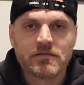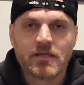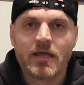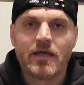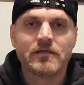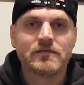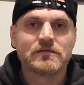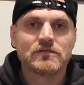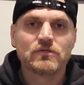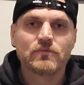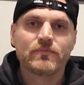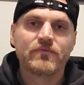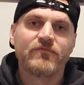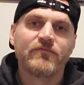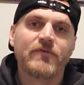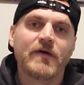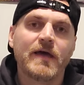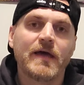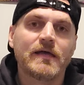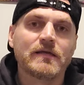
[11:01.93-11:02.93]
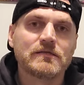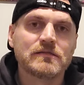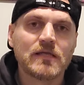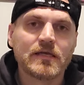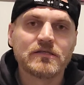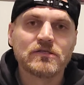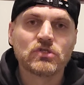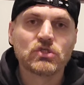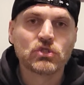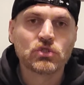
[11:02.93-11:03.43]
The guy's super fast,
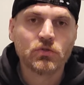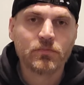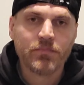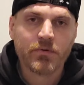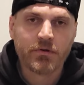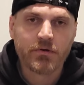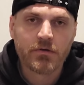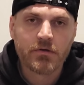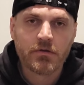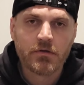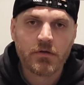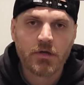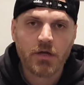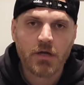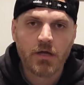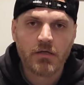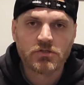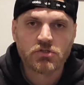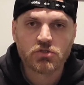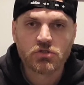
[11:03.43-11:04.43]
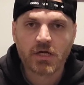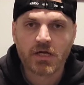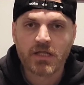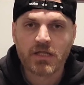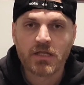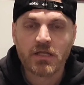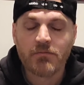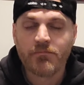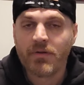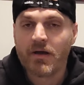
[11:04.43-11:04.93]
has super good uh,
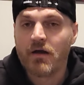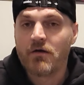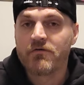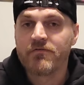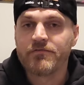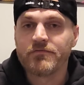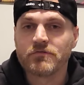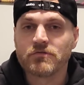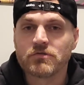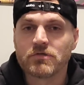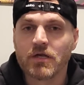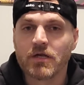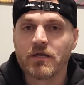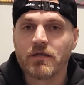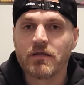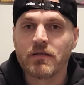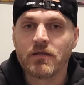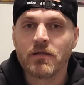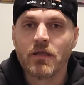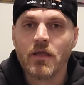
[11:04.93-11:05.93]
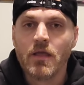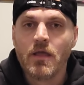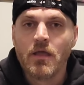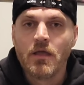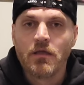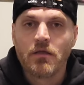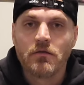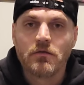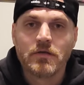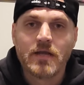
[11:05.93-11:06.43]
striking, powerful striking,
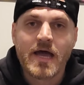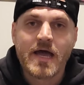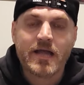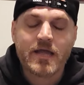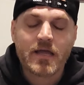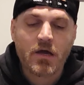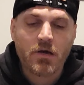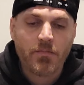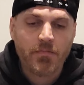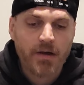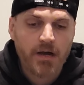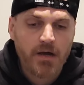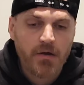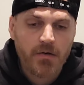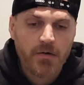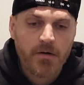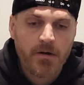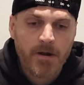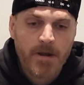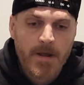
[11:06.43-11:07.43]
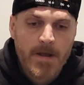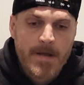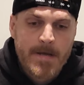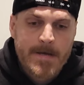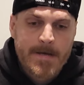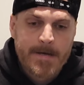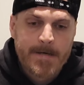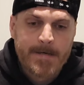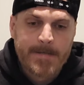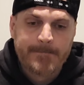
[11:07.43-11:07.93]
good knockout power.
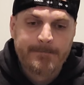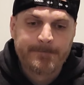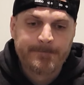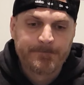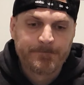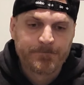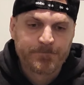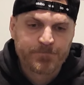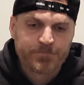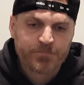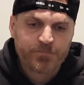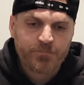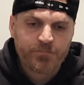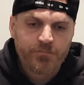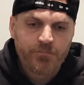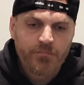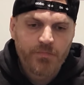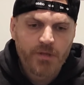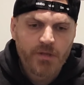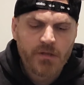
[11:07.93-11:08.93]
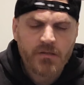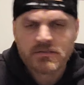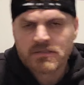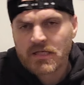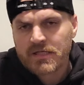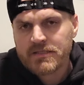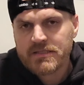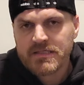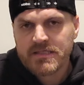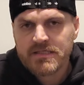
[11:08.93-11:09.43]
Um, he's
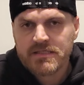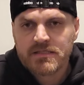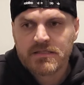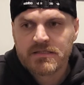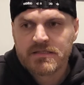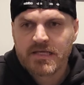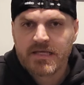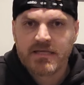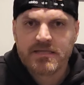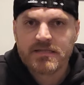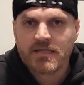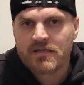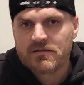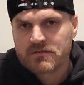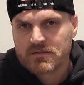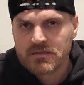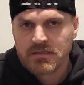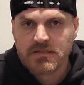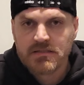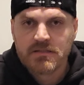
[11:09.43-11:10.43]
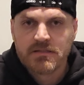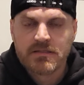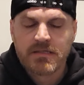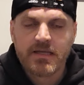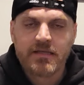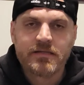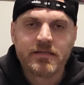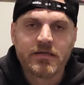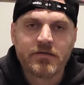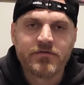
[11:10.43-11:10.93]
got decent takedowns, decent
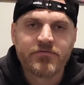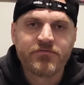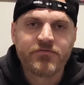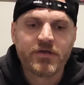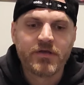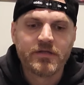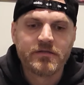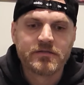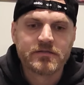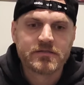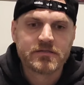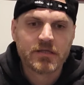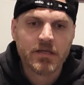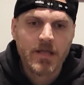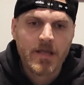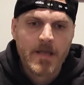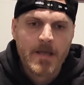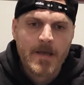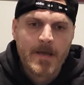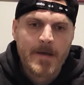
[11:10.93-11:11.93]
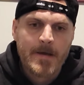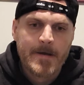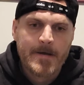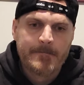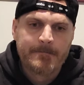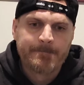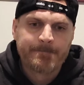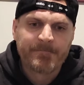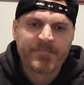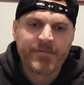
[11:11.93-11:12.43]
takedown defense.
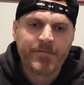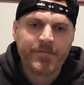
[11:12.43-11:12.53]
Um,